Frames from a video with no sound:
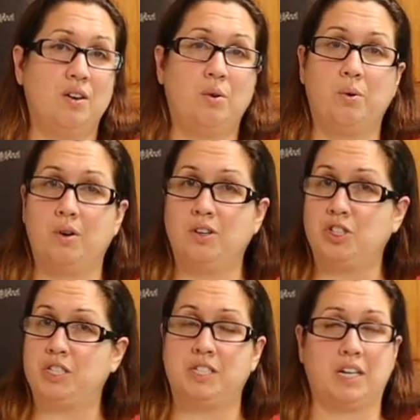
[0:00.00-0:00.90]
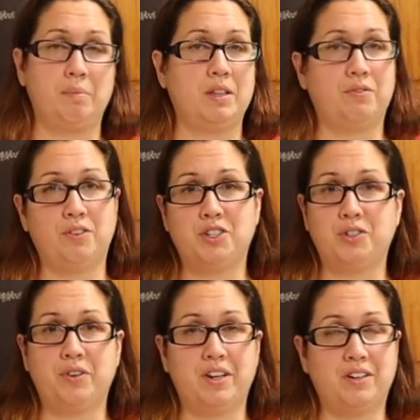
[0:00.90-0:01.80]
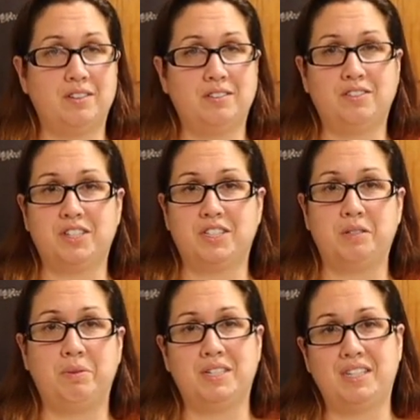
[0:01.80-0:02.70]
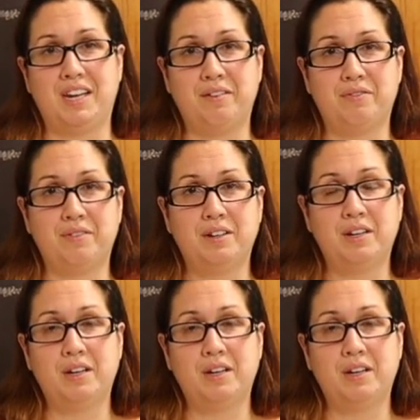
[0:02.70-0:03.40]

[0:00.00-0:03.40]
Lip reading: or just stick them in the refrigerator just to be safe.